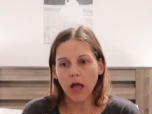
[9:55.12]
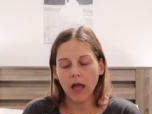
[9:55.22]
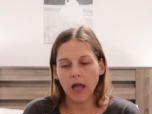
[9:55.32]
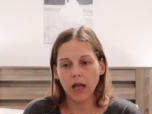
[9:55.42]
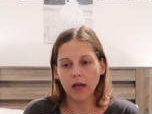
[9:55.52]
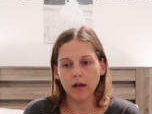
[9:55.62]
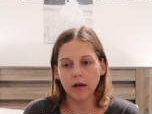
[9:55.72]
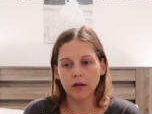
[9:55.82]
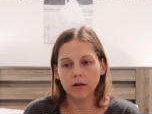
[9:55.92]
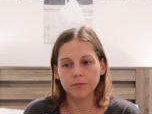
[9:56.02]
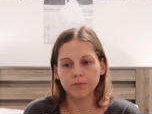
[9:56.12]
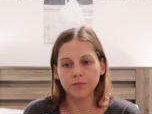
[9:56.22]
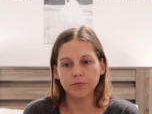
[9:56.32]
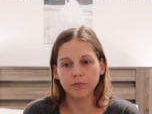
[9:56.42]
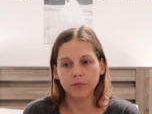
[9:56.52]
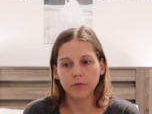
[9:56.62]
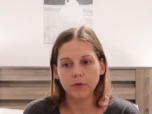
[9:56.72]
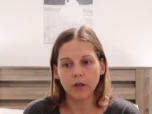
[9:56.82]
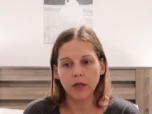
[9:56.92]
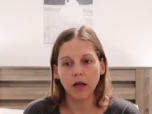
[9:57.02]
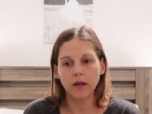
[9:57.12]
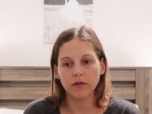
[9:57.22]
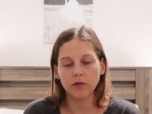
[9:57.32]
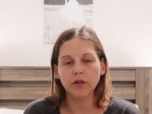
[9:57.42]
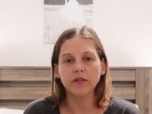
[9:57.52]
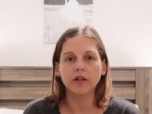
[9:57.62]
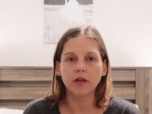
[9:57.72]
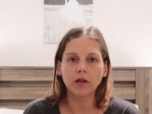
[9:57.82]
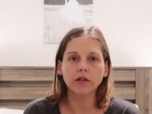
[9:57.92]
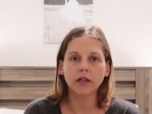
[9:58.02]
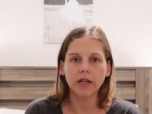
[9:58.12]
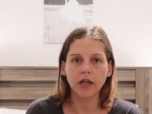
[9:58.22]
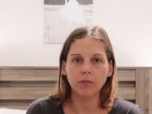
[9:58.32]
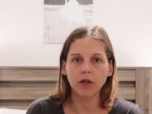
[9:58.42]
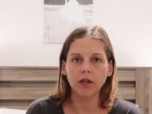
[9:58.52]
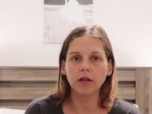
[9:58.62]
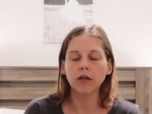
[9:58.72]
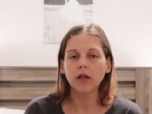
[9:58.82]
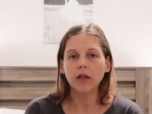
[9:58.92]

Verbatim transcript: And um, yeah, as soon as the doctor came in,